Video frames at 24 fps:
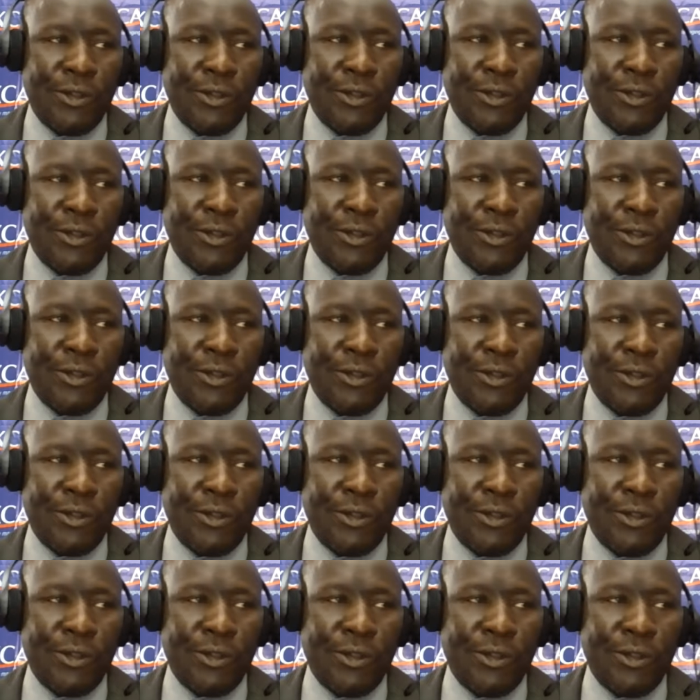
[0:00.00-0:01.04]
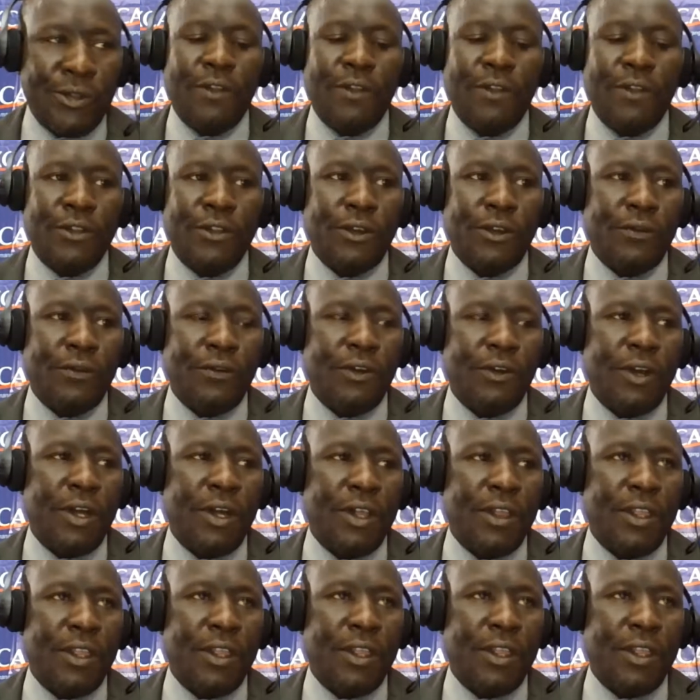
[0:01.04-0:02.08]
so that they have the issue of
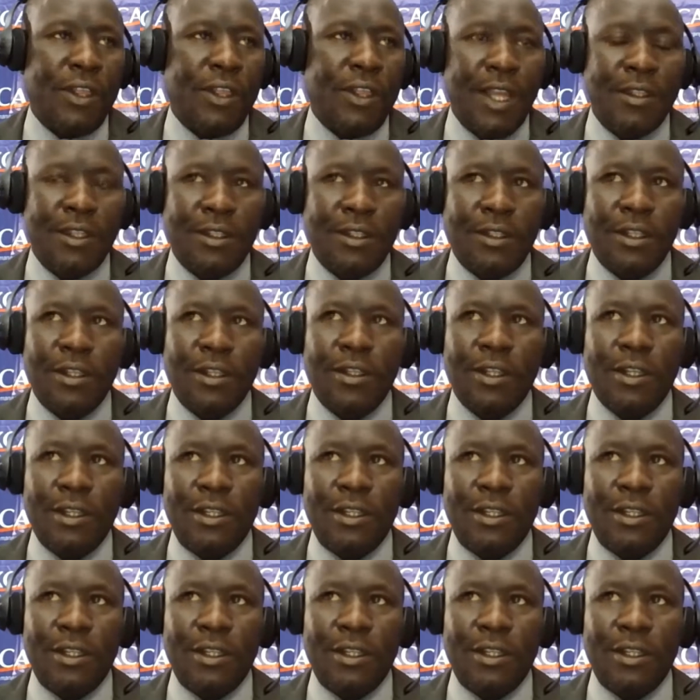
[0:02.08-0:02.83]
their licensing,